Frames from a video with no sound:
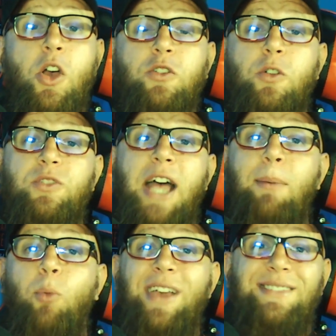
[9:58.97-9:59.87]
So
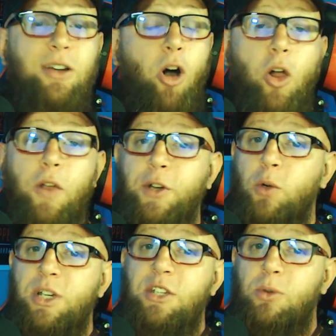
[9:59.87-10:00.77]
stop wasting all of your
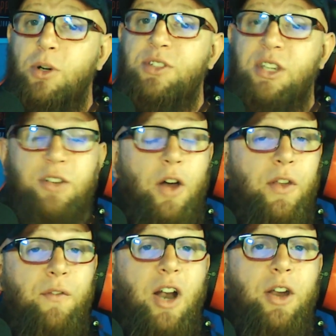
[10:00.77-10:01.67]
resources on the
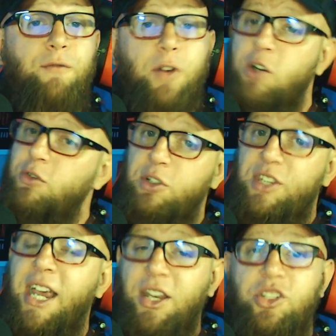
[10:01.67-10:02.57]
very first or
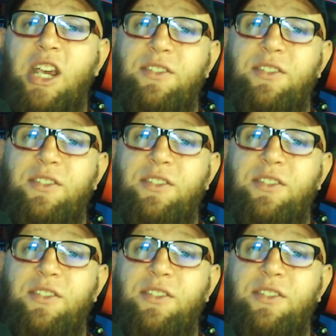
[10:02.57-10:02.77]
second chase